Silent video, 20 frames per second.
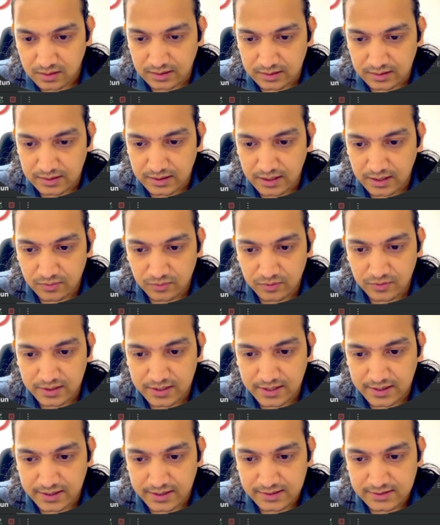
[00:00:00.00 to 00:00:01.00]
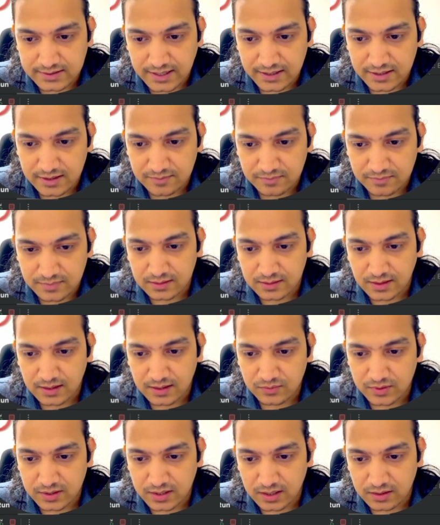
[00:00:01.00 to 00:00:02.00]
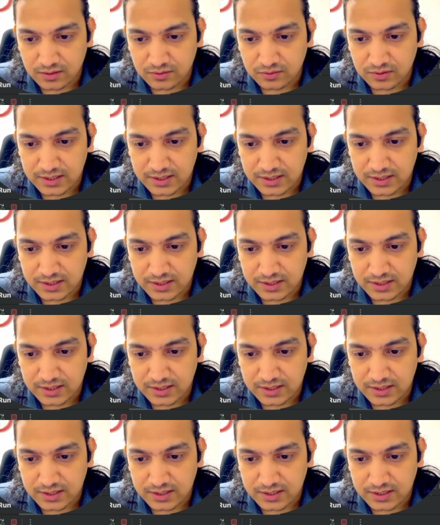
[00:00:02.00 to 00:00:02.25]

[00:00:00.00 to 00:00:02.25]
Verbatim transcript: Here we will get each item. Then we can do,